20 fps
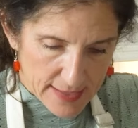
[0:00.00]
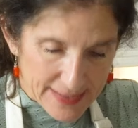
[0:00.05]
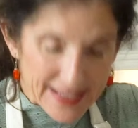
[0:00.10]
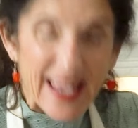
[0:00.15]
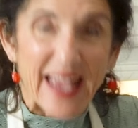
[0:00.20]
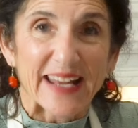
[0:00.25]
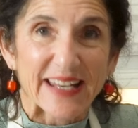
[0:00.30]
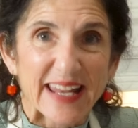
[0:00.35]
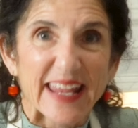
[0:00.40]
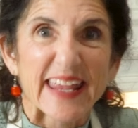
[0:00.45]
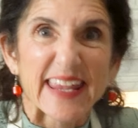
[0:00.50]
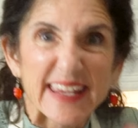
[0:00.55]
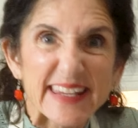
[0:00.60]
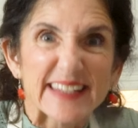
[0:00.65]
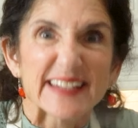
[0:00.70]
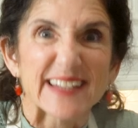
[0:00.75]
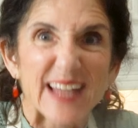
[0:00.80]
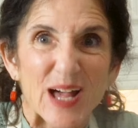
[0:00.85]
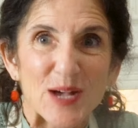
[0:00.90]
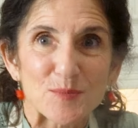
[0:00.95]
get
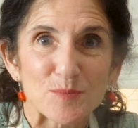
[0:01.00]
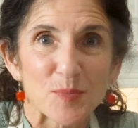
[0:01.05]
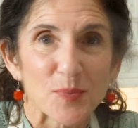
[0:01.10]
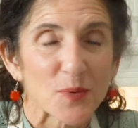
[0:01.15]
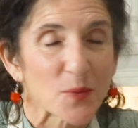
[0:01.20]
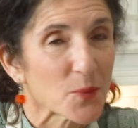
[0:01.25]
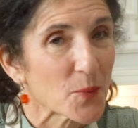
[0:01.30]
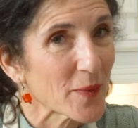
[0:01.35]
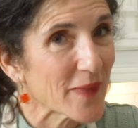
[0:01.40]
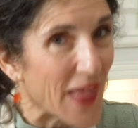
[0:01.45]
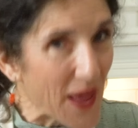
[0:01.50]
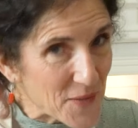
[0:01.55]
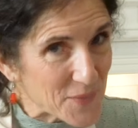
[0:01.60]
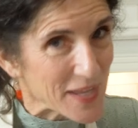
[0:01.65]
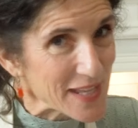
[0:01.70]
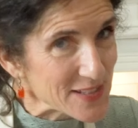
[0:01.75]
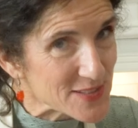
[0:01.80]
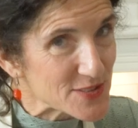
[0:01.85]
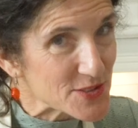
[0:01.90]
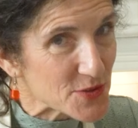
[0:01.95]
heated up without
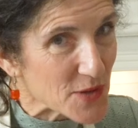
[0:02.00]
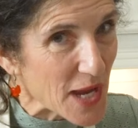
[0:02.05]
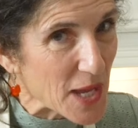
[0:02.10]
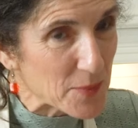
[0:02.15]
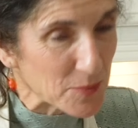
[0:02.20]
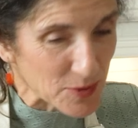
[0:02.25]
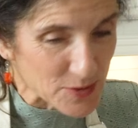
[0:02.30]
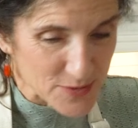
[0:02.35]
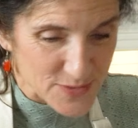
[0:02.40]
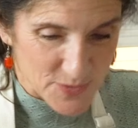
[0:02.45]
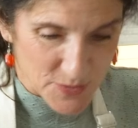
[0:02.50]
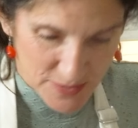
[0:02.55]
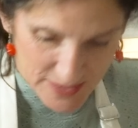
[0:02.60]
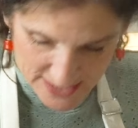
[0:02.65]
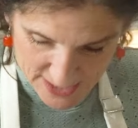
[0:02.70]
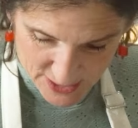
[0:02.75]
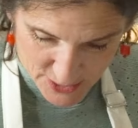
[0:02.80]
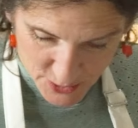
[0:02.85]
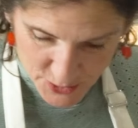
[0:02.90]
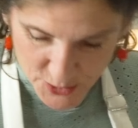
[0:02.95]
getting scrambled. So it's
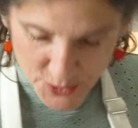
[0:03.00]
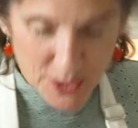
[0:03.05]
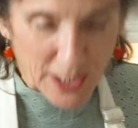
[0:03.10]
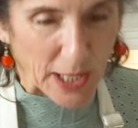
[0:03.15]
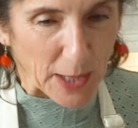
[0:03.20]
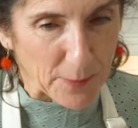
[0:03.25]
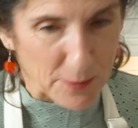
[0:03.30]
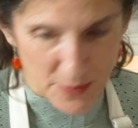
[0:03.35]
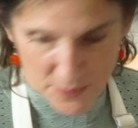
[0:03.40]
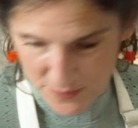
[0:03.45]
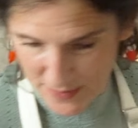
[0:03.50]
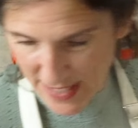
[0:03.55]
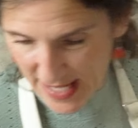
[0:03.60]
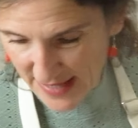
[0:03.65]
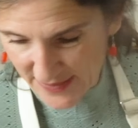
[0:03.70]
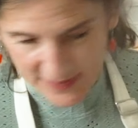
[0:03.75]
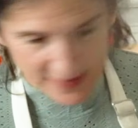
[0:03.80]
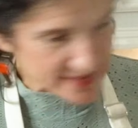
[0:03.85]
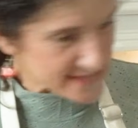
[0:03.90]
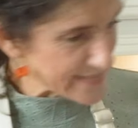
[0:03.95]
a little tricky, but we
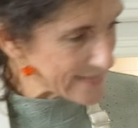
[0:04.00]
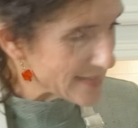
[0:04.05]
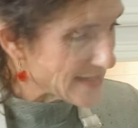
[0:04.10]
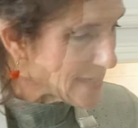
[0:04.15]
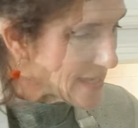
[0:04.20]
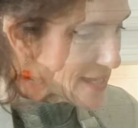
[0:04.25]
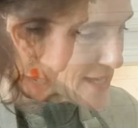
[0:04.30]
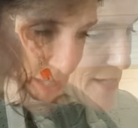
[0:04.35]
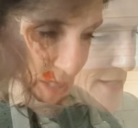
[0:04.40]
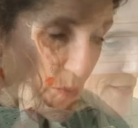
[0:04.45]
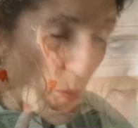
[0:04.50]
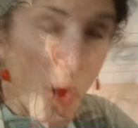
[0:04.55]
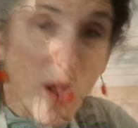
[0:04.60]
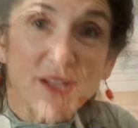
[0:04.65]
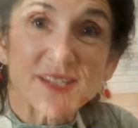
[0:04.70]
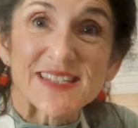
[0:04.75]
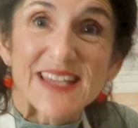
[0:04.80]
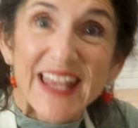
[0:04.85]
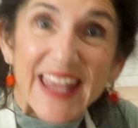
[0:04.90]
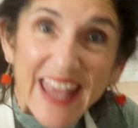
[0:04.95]
got this. So
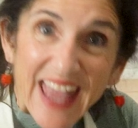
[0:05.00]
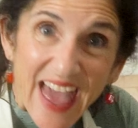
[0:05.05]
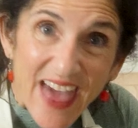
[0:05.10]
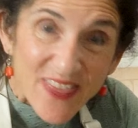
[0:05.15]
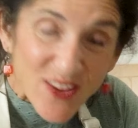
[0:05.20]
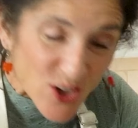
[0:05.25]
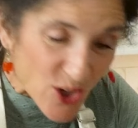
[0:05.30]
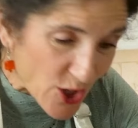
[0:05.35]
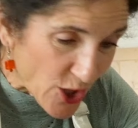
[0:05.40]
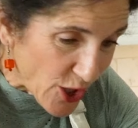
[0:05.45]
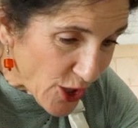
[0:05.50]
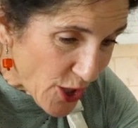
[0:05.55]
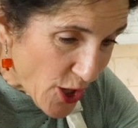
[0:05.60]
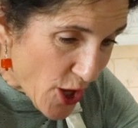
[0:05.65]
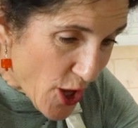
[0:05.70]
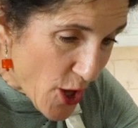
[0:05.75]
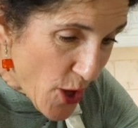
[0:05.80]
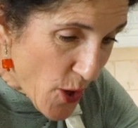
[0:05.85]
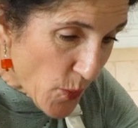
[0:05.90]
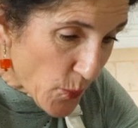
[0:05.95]
all together,
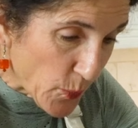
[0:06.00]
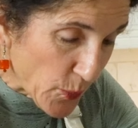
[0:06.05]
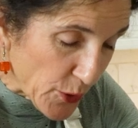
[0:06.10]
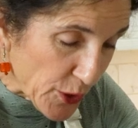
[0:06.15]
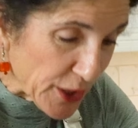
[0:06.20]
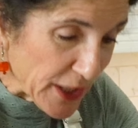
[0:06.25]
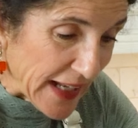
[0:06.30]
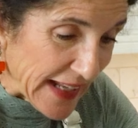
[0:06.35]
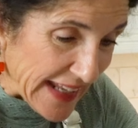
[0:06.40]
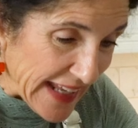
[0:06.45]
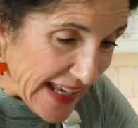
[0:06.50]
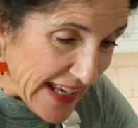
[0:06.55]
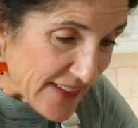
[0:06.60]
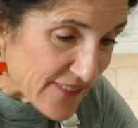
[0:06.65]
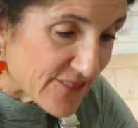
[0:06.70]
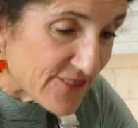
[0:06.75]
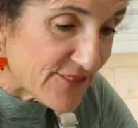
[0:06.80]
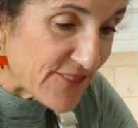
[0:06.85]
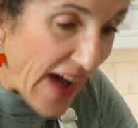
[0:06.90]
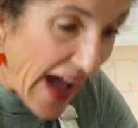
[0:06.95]
we're gonna need
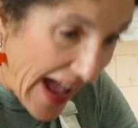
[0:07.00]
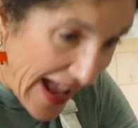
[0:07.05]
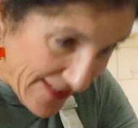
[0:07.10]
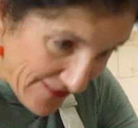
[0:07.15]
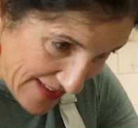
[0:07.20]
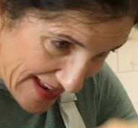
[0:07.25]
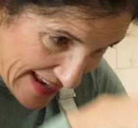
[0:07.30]
five